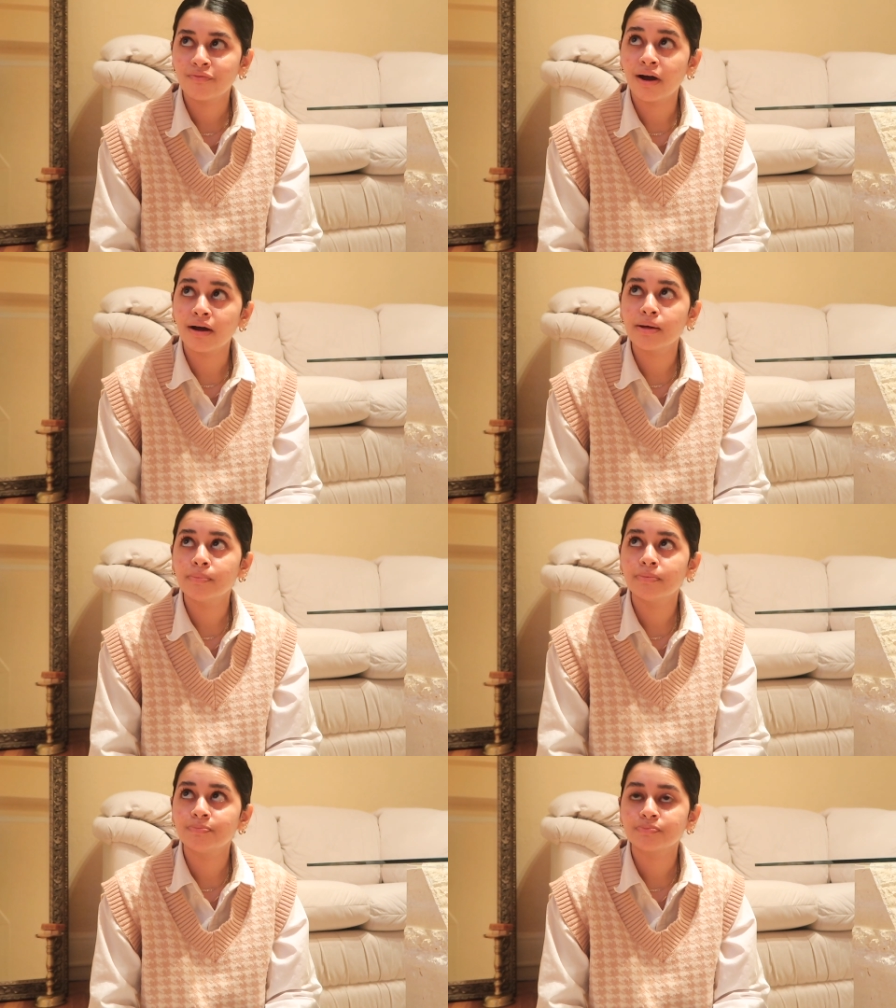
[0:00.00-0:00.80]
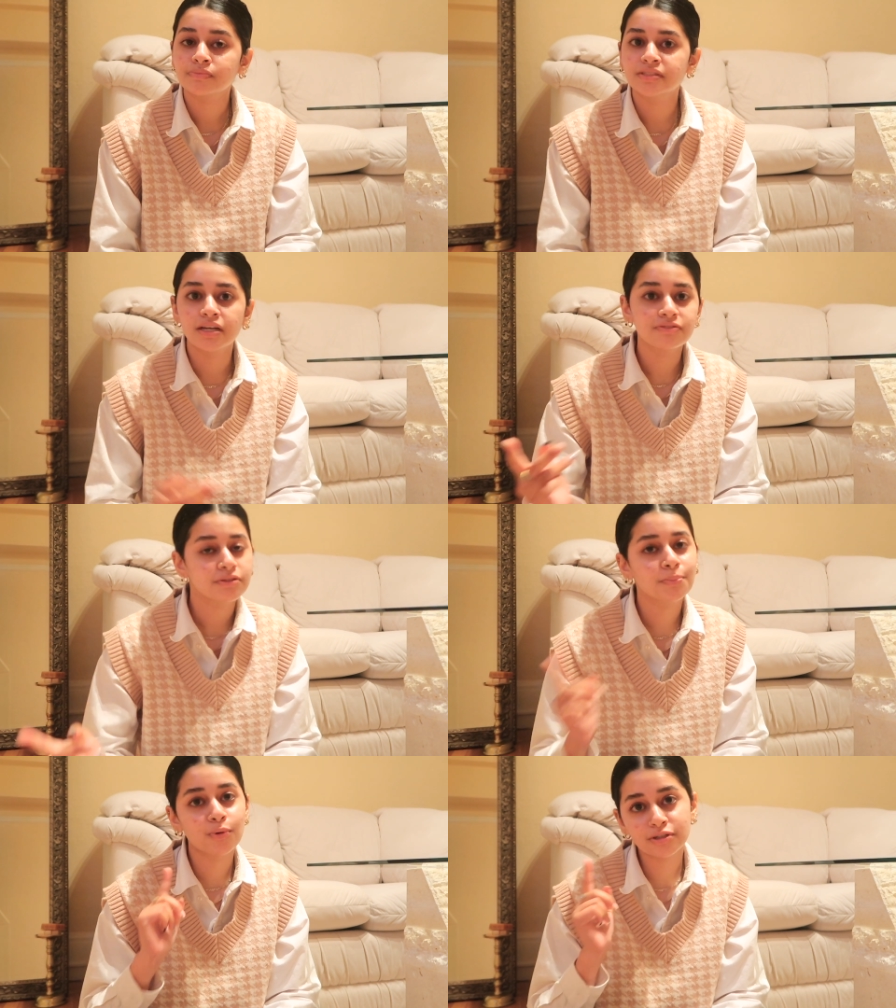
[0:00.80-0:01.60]
vibe
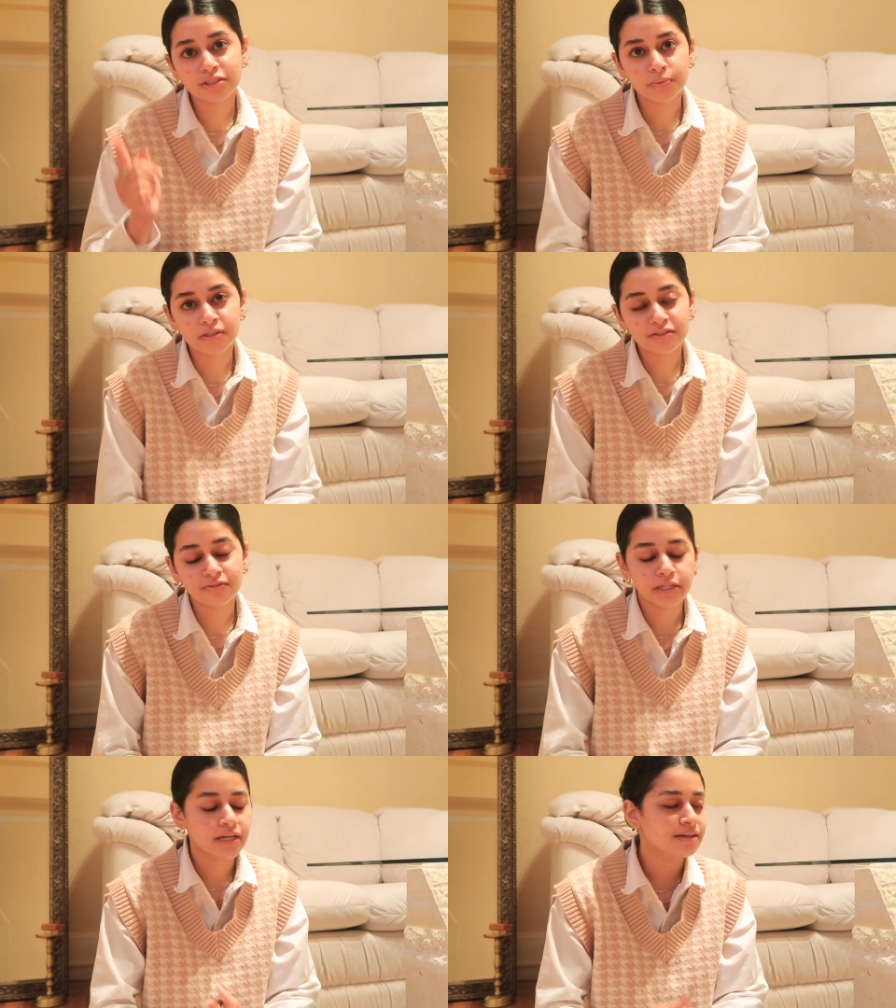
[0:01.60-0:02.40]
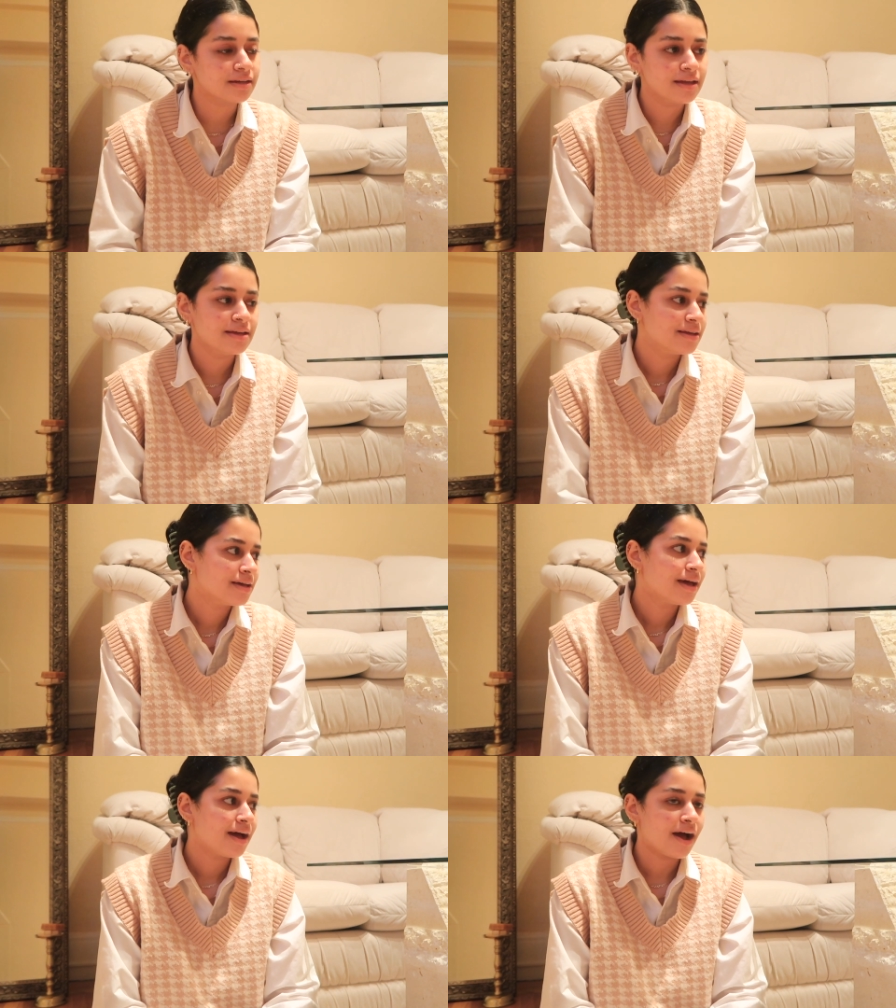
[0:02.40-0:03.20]
definitely more expensive. Like,
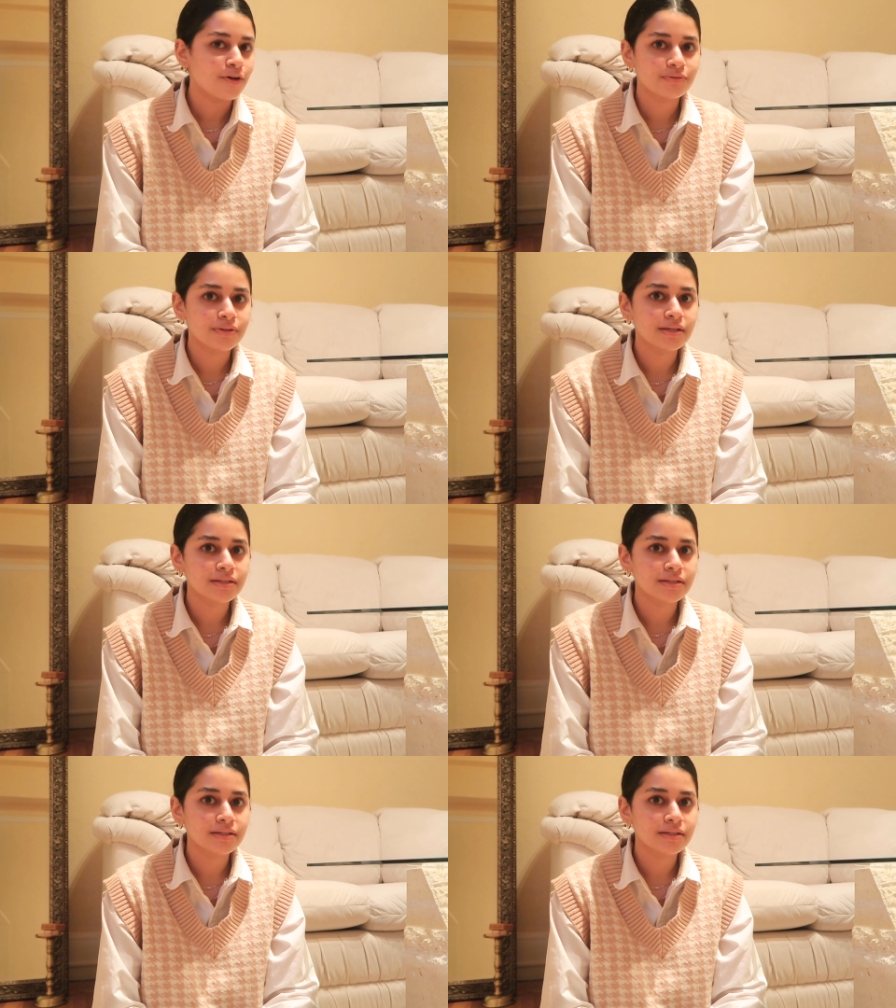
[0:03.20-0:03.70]
I feel